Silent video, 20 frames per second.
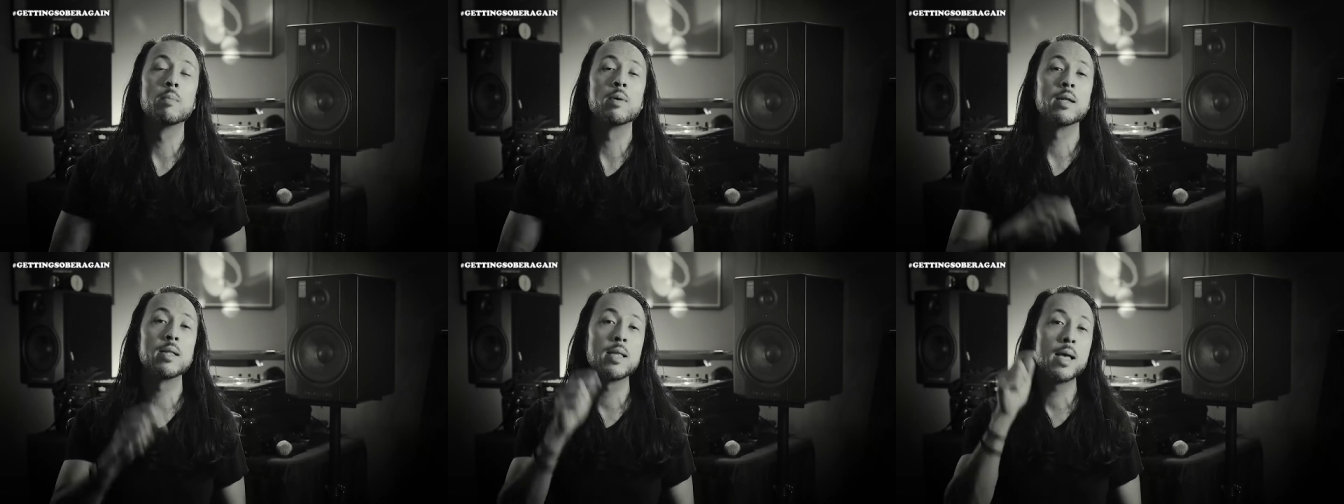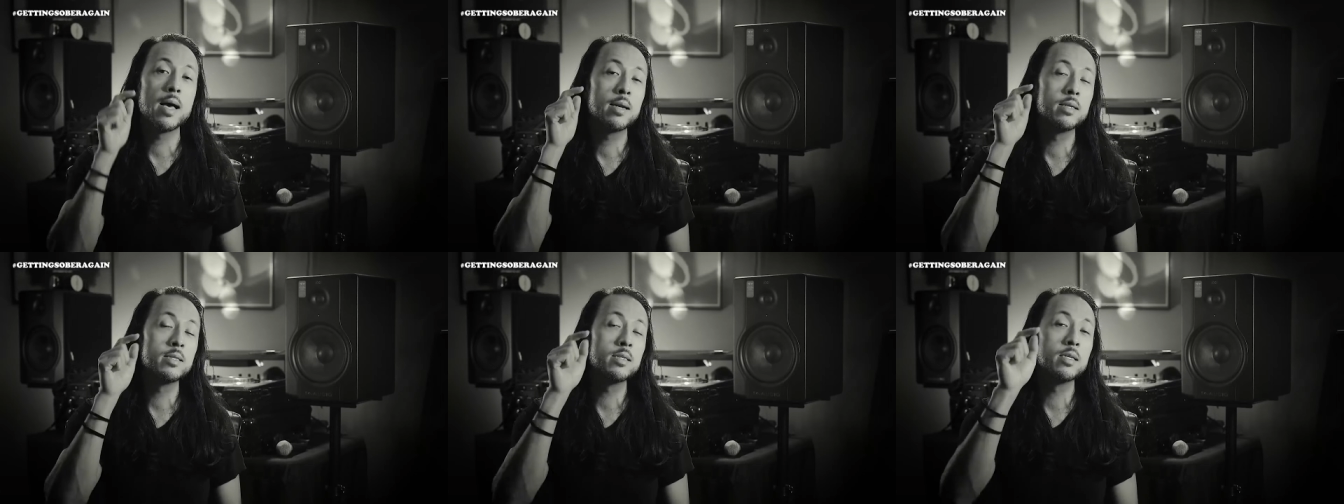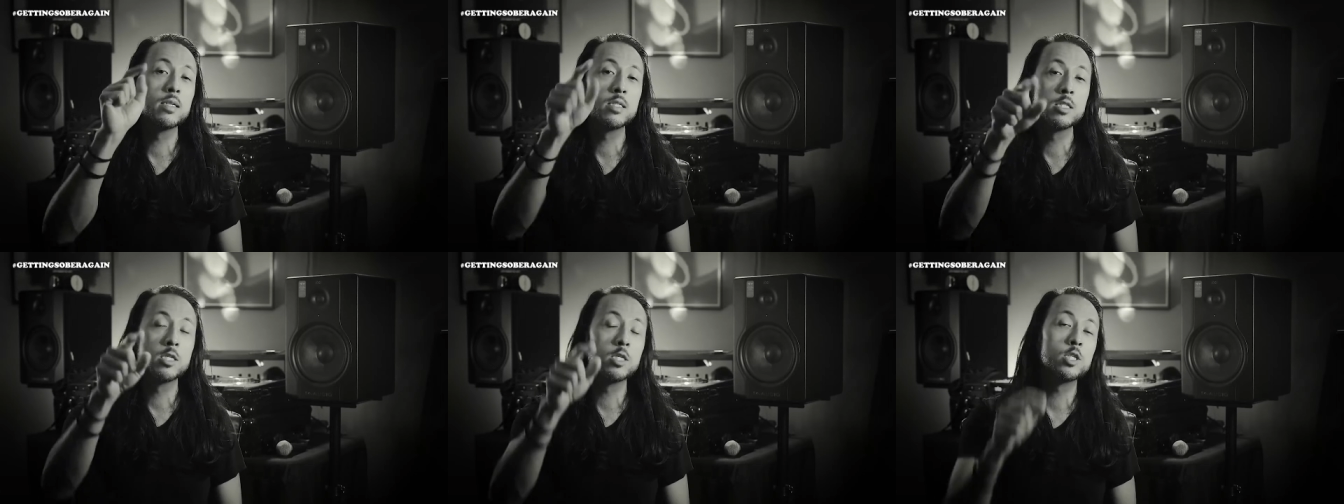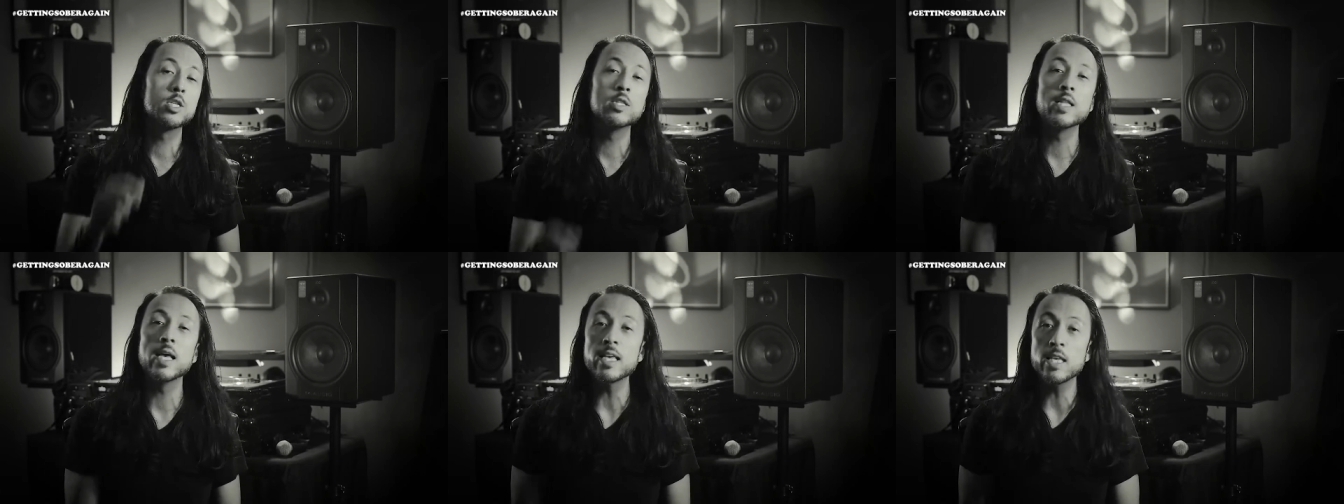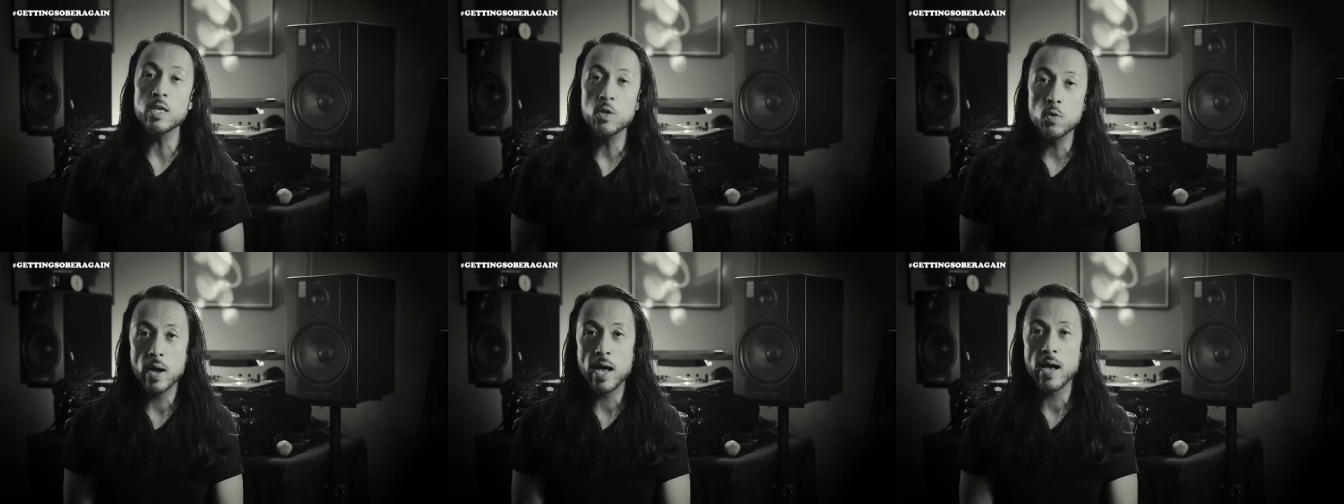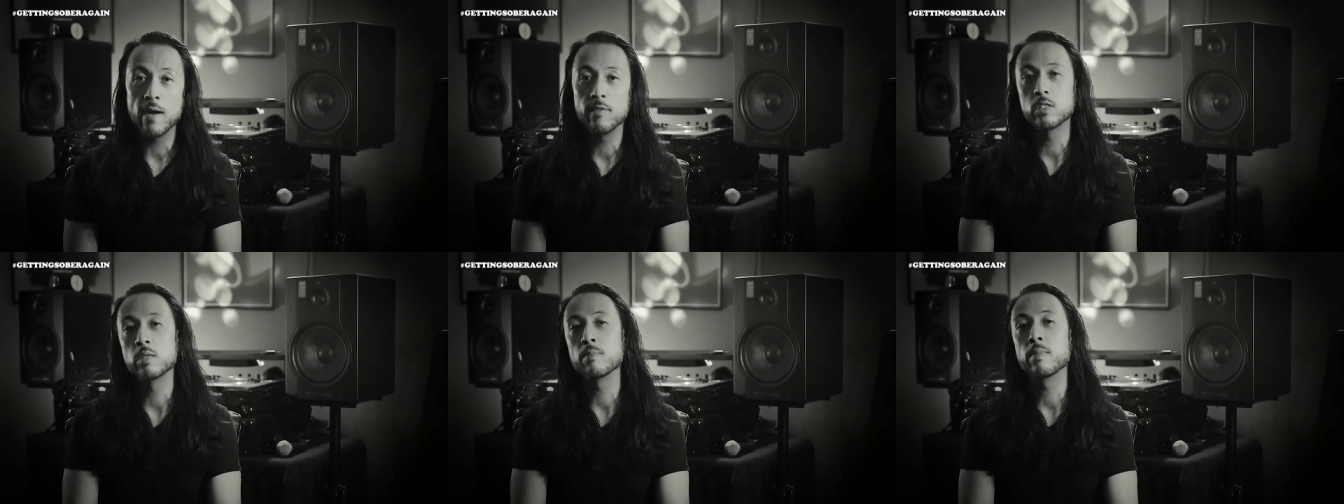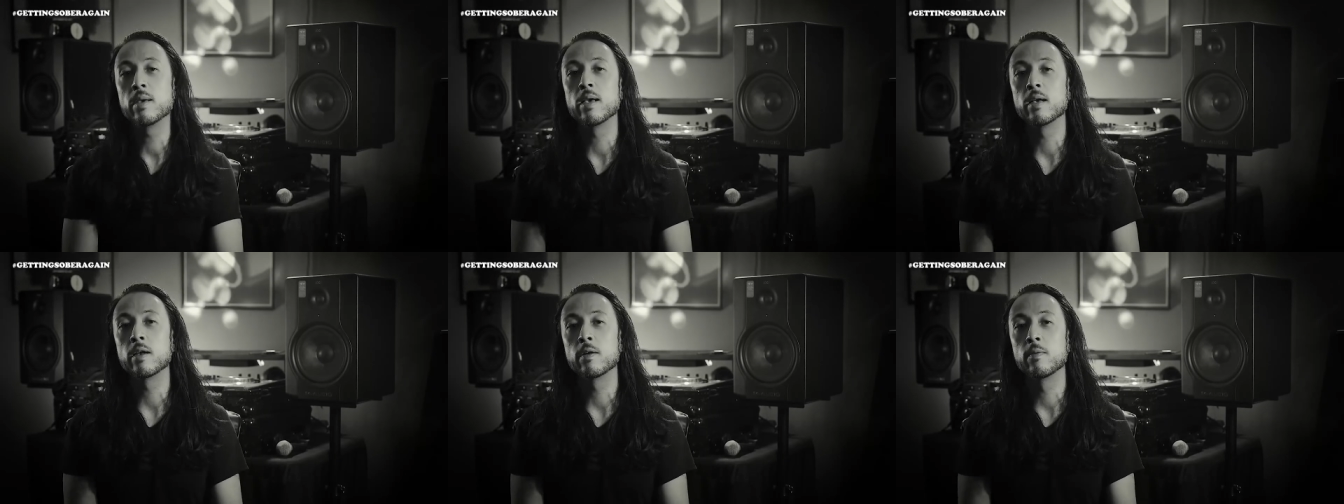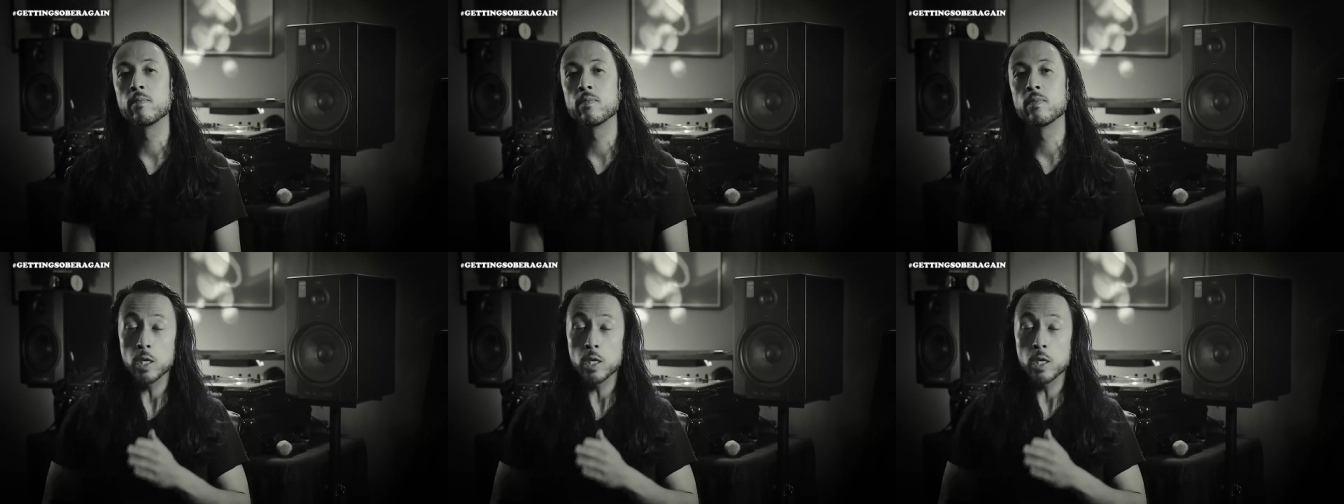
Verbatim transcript: But that is a decision that you have to make.